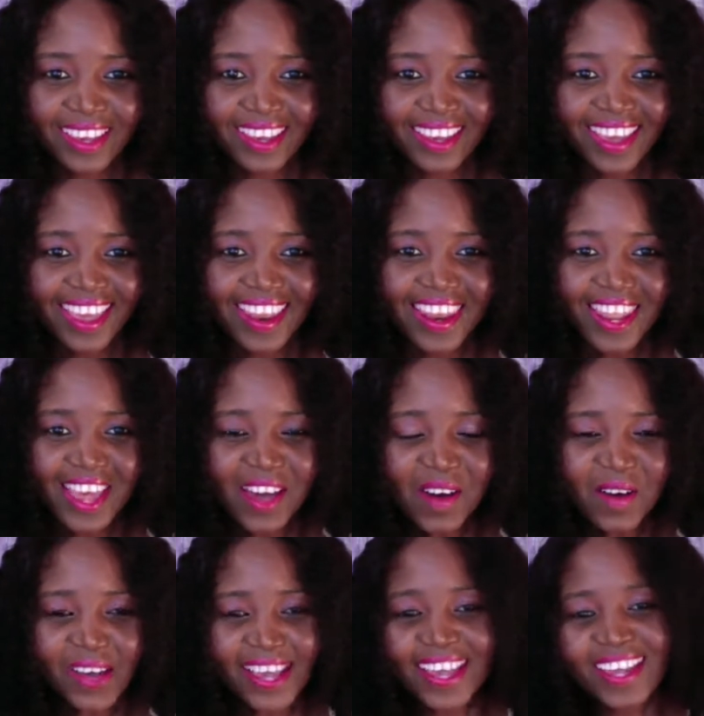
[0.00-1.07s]
Hello
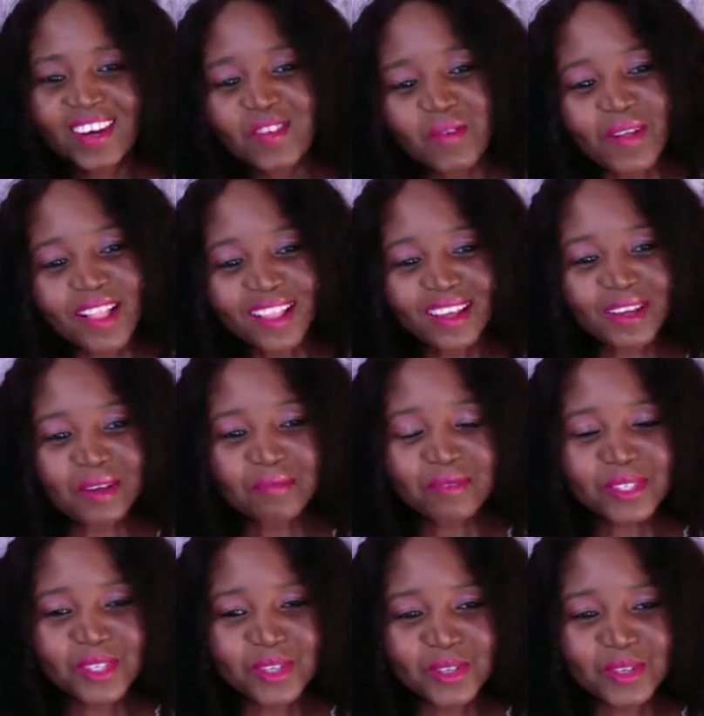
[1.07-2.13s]
and welcome
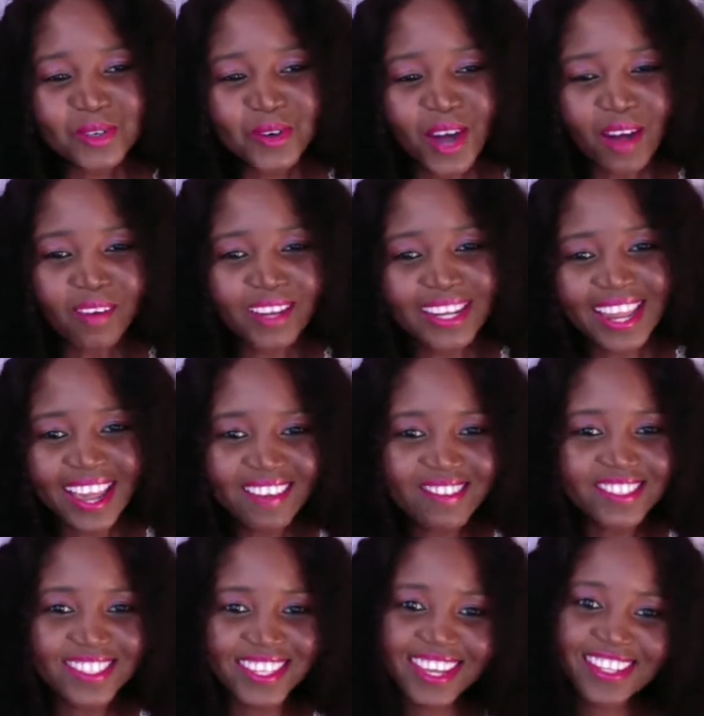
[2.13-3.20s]
to our live
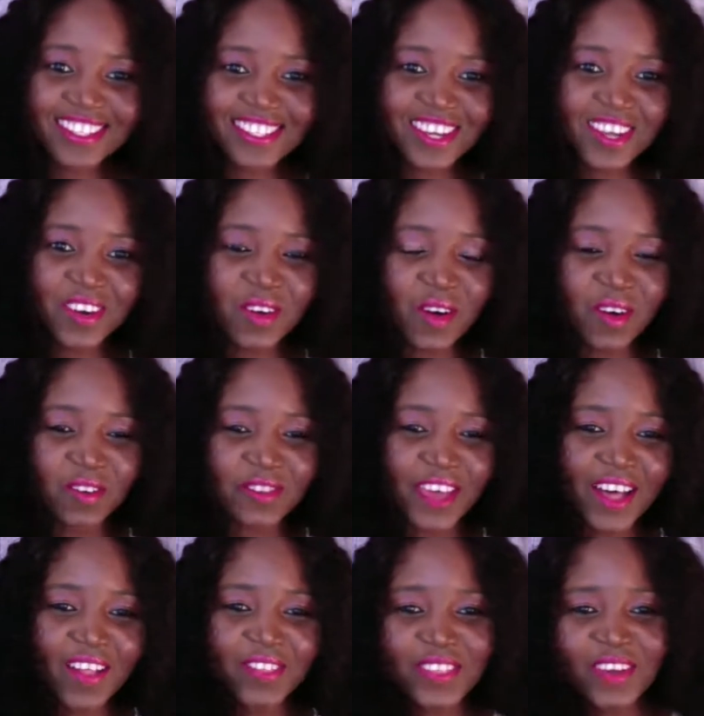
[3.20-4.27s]
session of
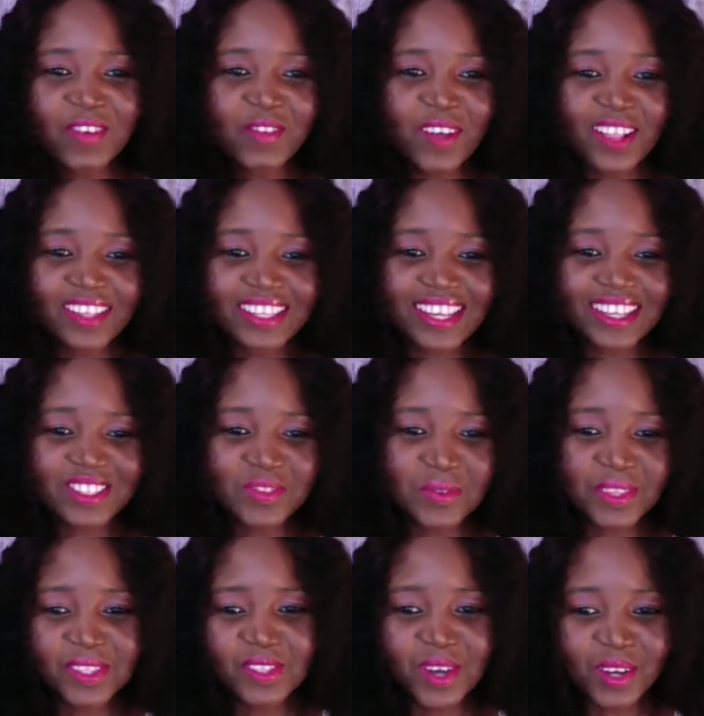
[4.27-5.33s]
Health and Wellness
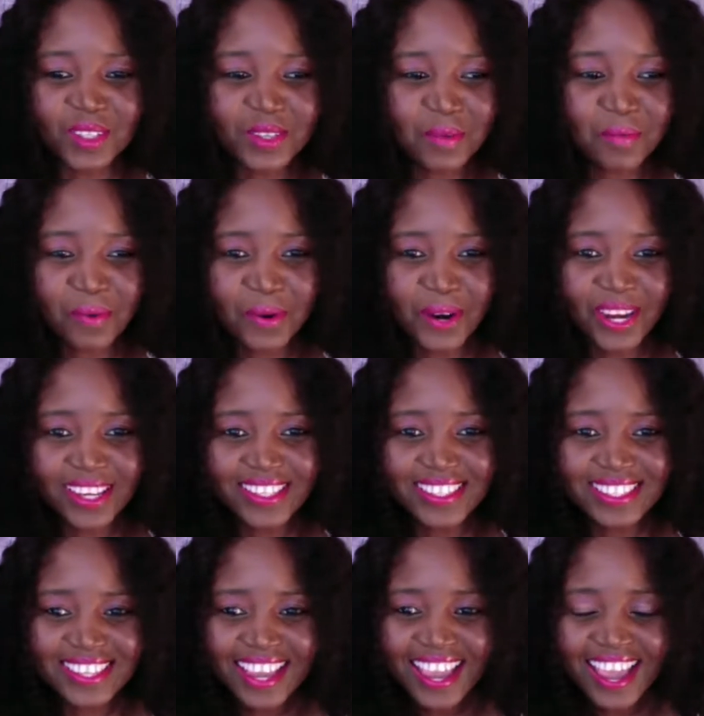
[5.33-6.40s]
with Dr.
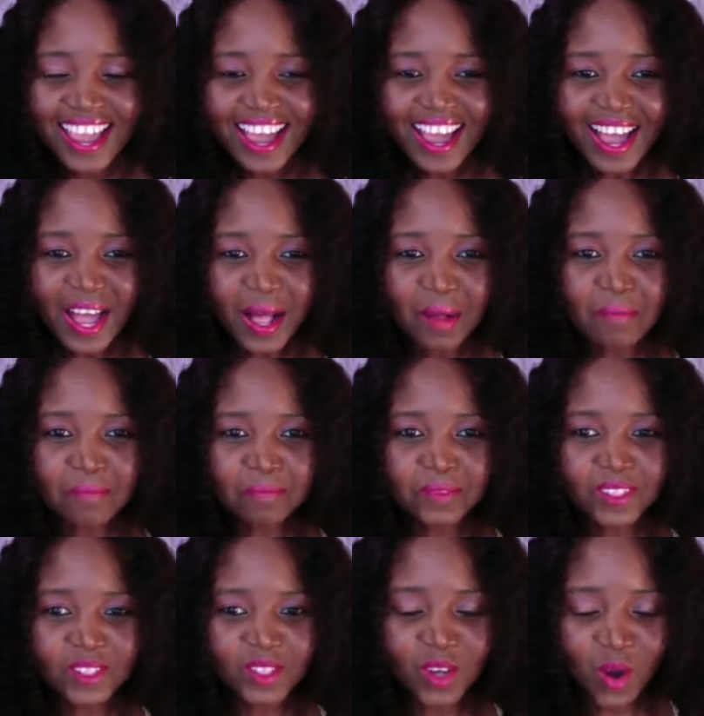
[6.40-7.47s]
Praise.
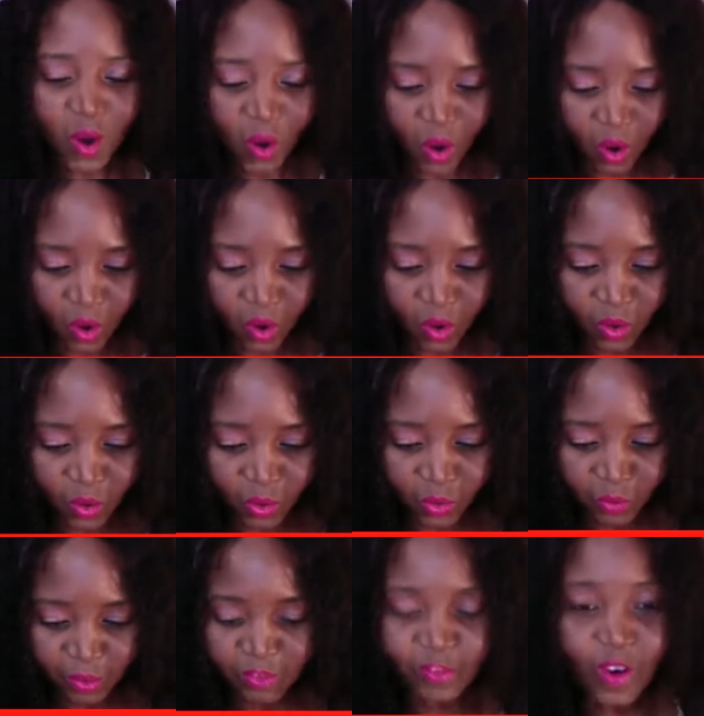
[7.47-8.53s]
So
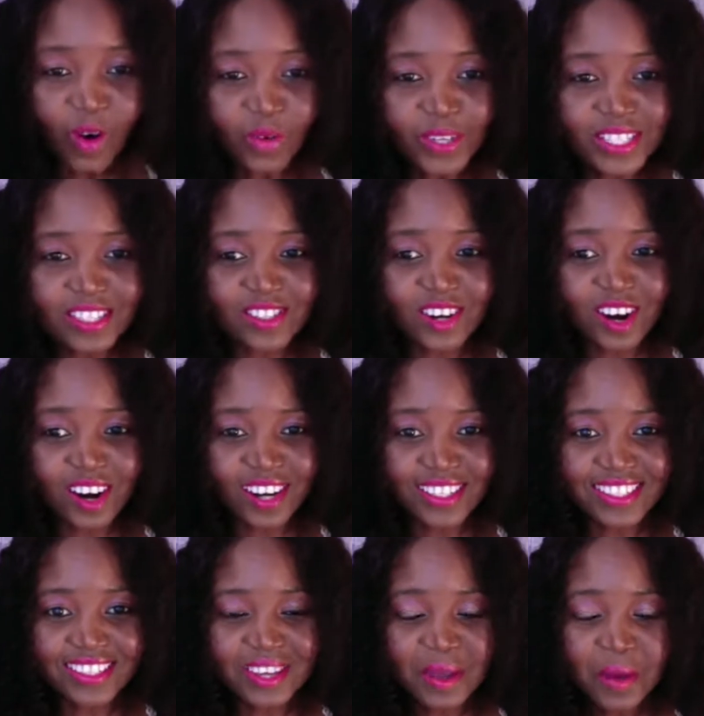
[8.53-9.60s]
before we start,
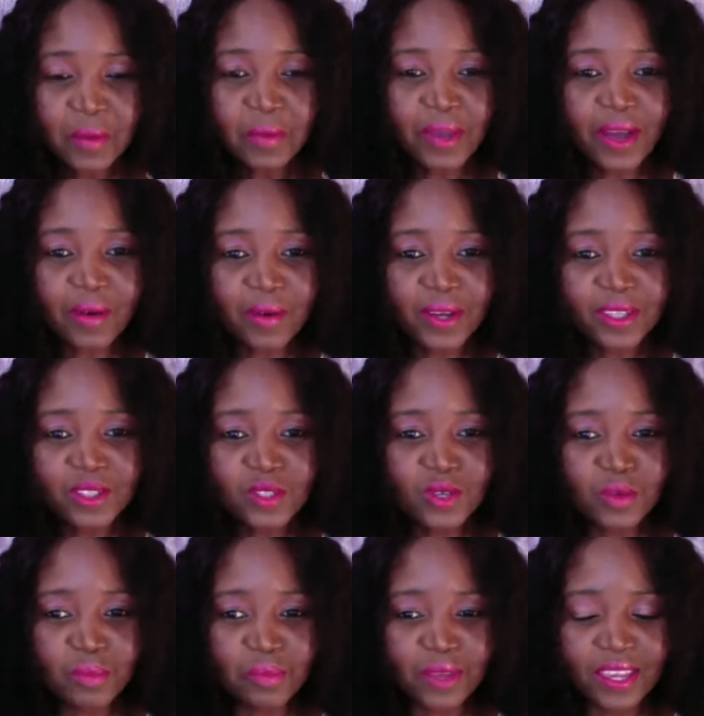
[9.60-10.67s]
we are going to
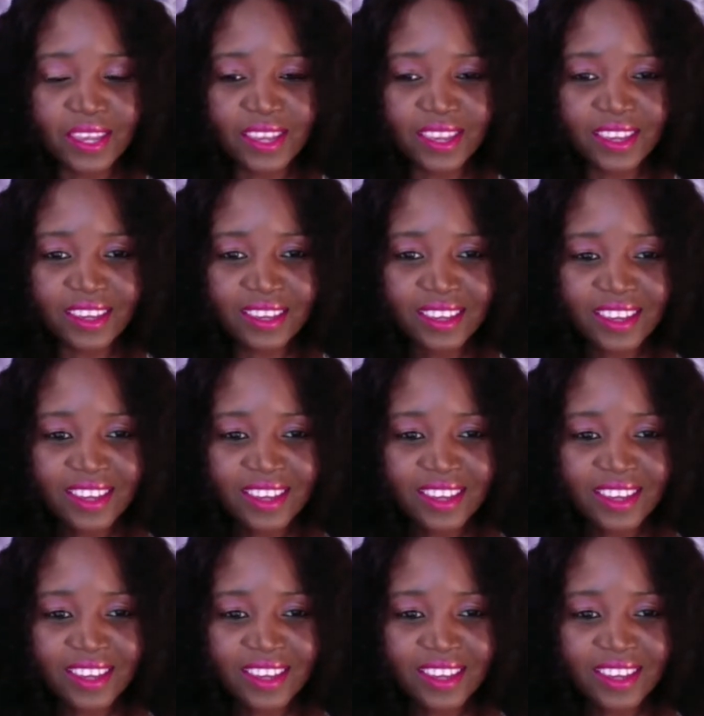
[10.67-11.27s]
be